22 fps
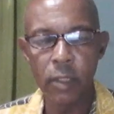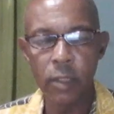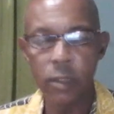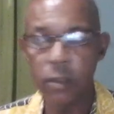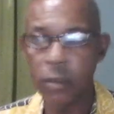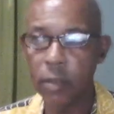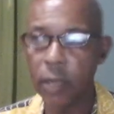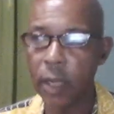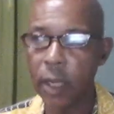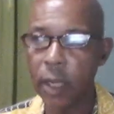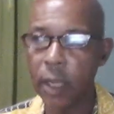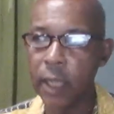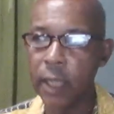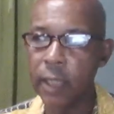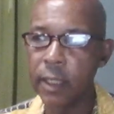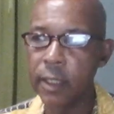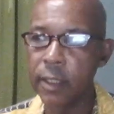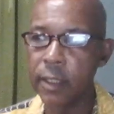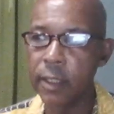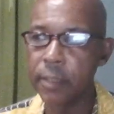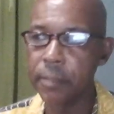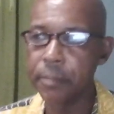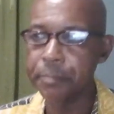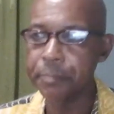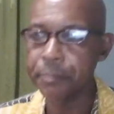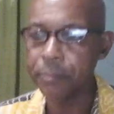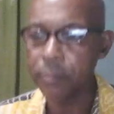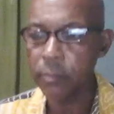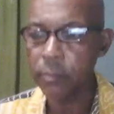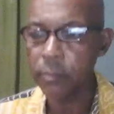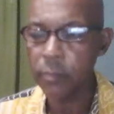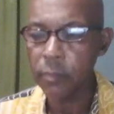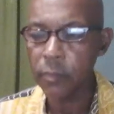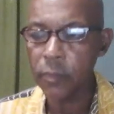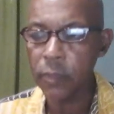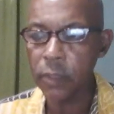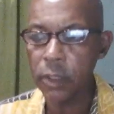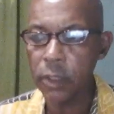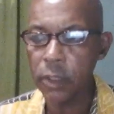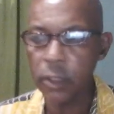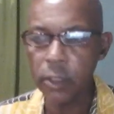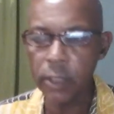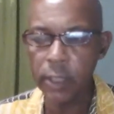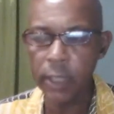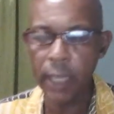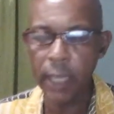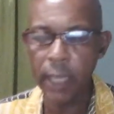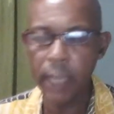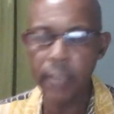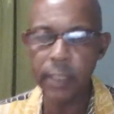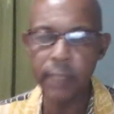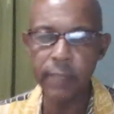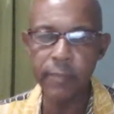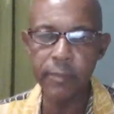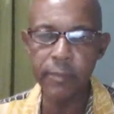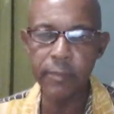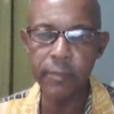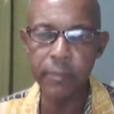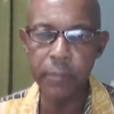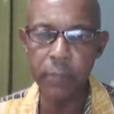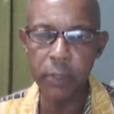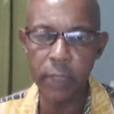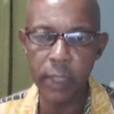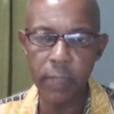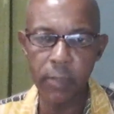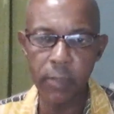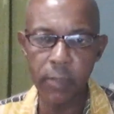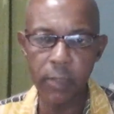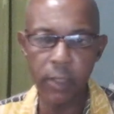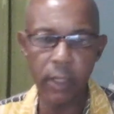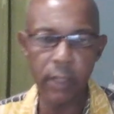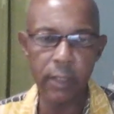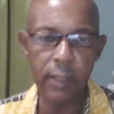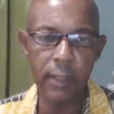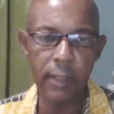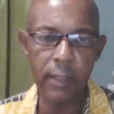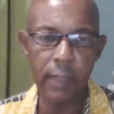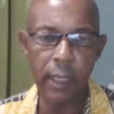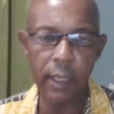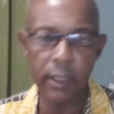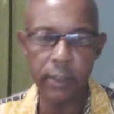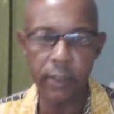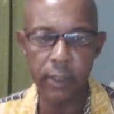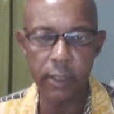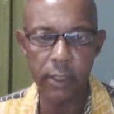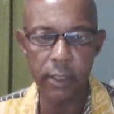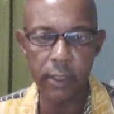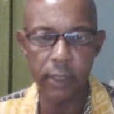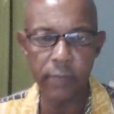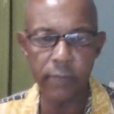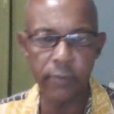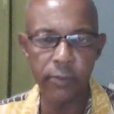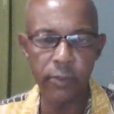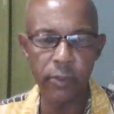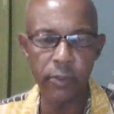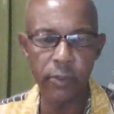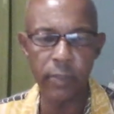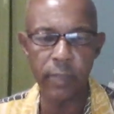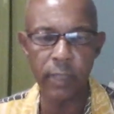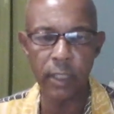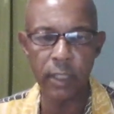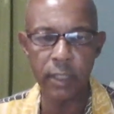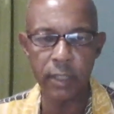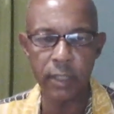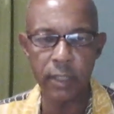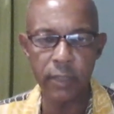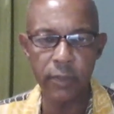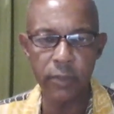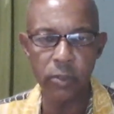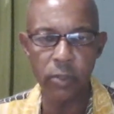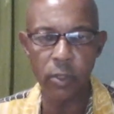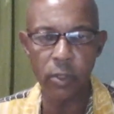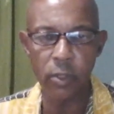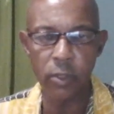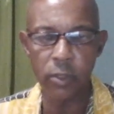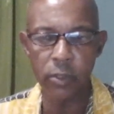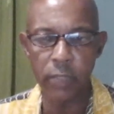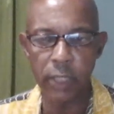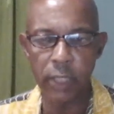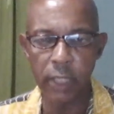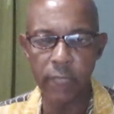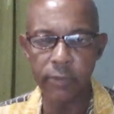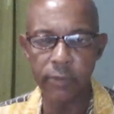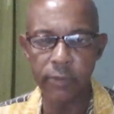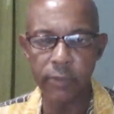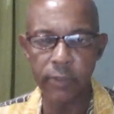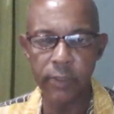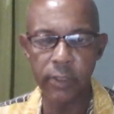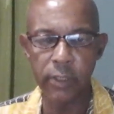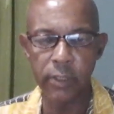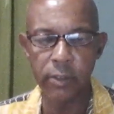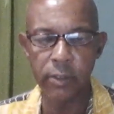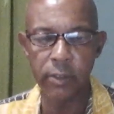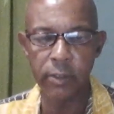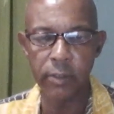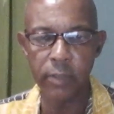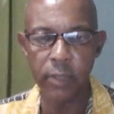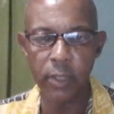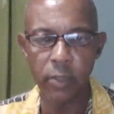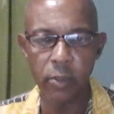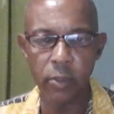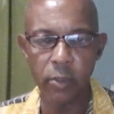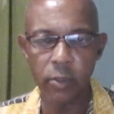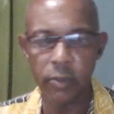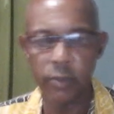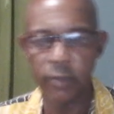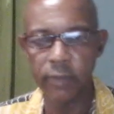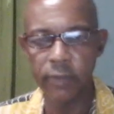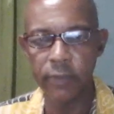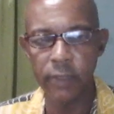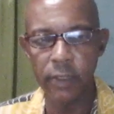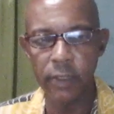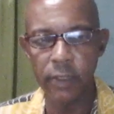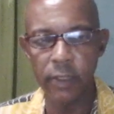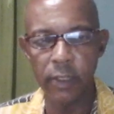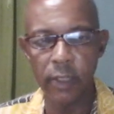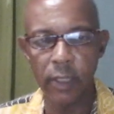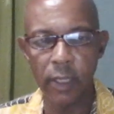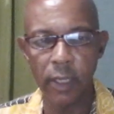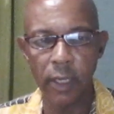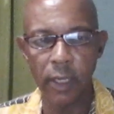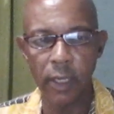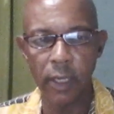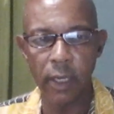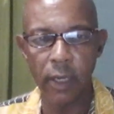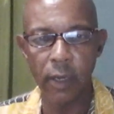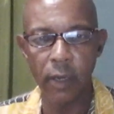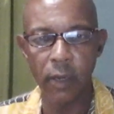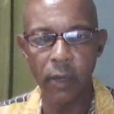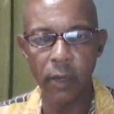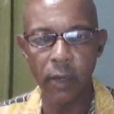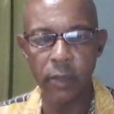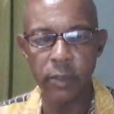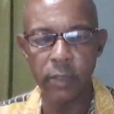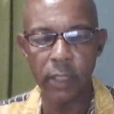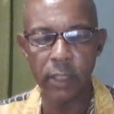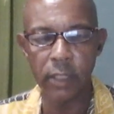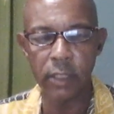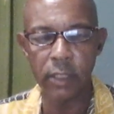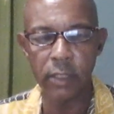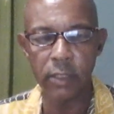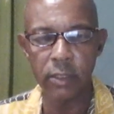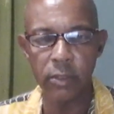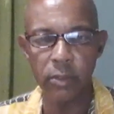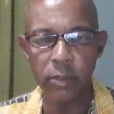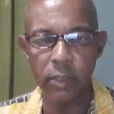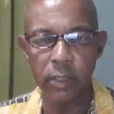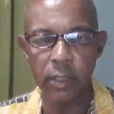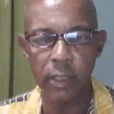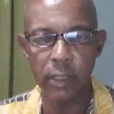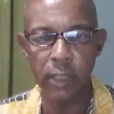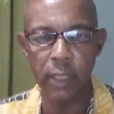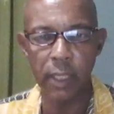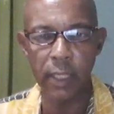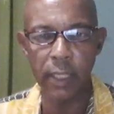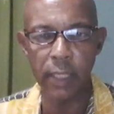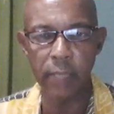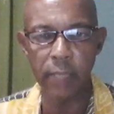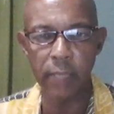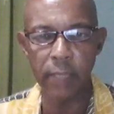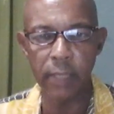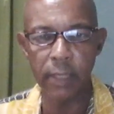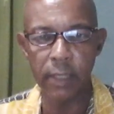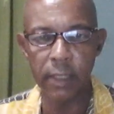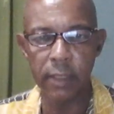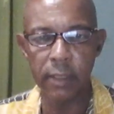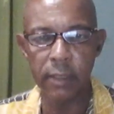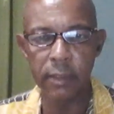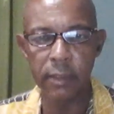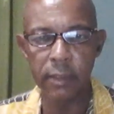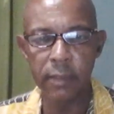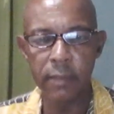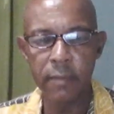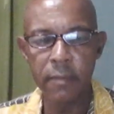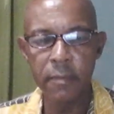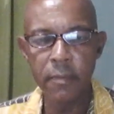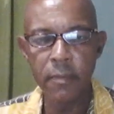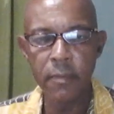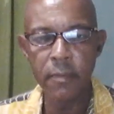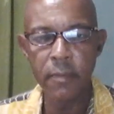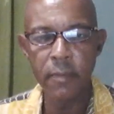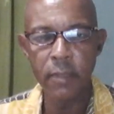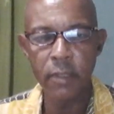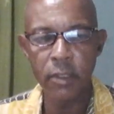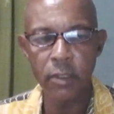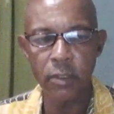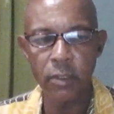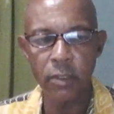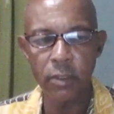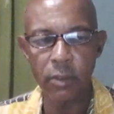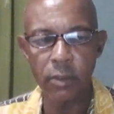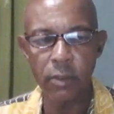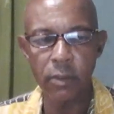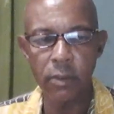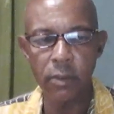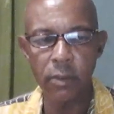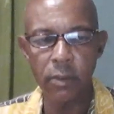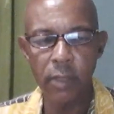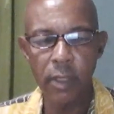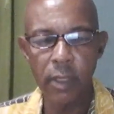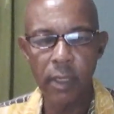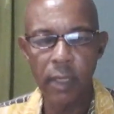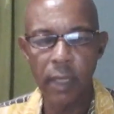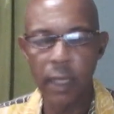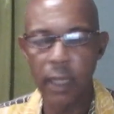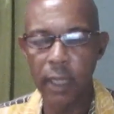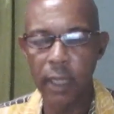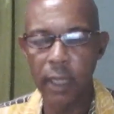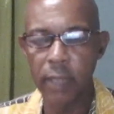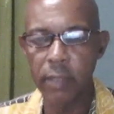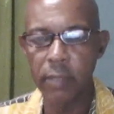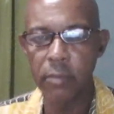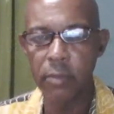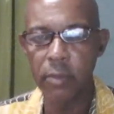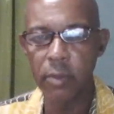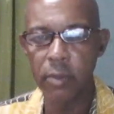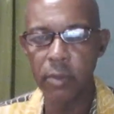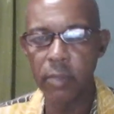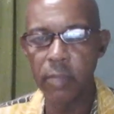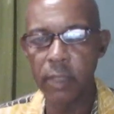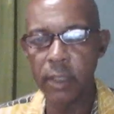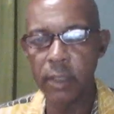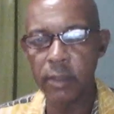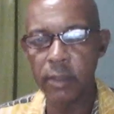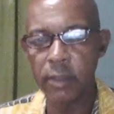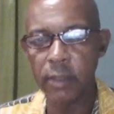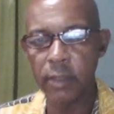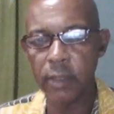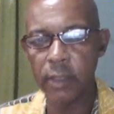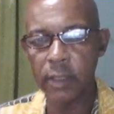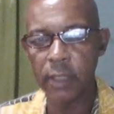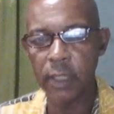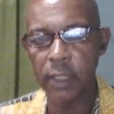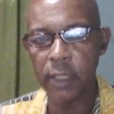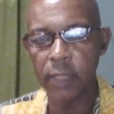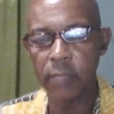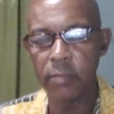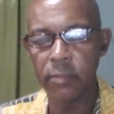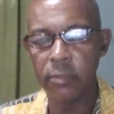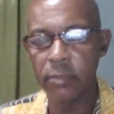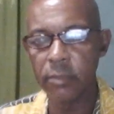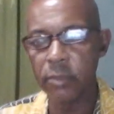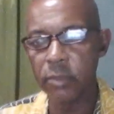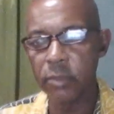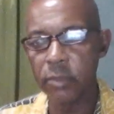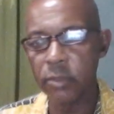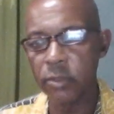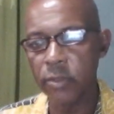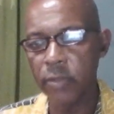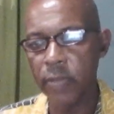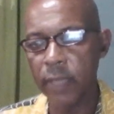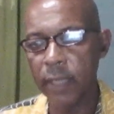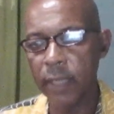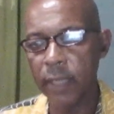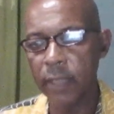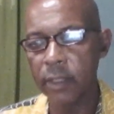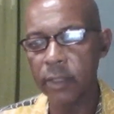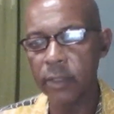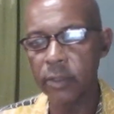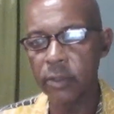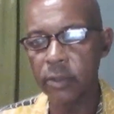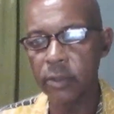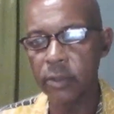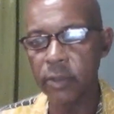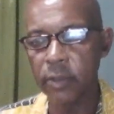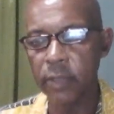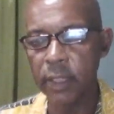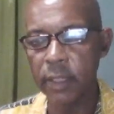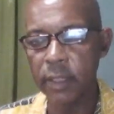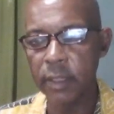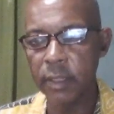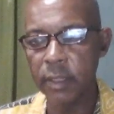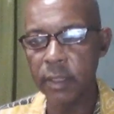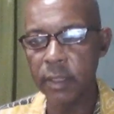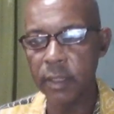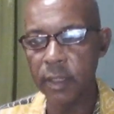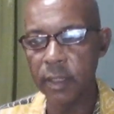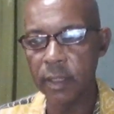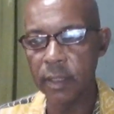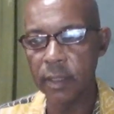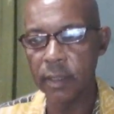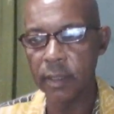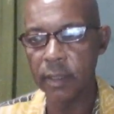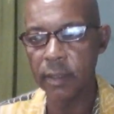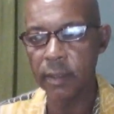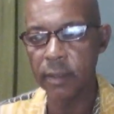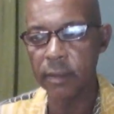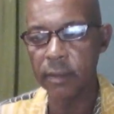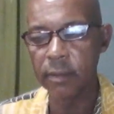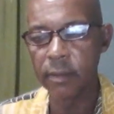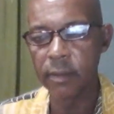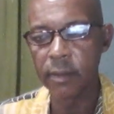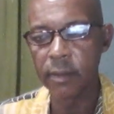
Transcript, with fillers: So I, you can't even put them on alter, alternative food because if you go to get the feed, you would be out of the feed uh, uh, outside the zone and can't get back in. So at the moment what i'm trying to do is uh,